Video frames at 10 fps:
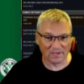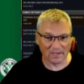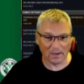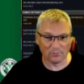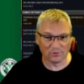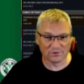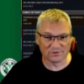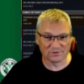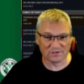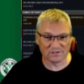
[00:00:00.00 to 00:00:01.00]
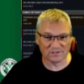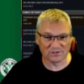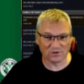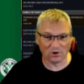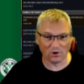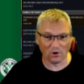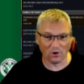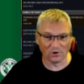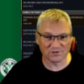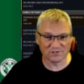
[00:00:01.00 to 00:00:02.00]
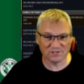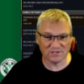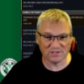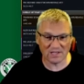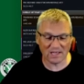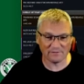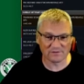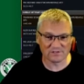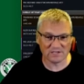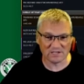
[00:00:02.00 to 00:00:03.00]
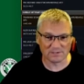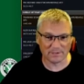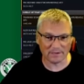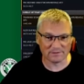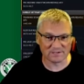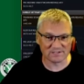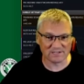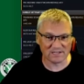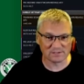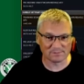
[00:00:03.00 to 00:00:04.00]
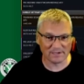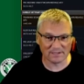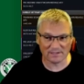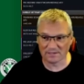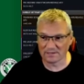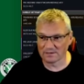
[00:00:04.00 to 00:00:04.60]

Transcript: Nick Edwards is at Austin FC, he's out in the States playing.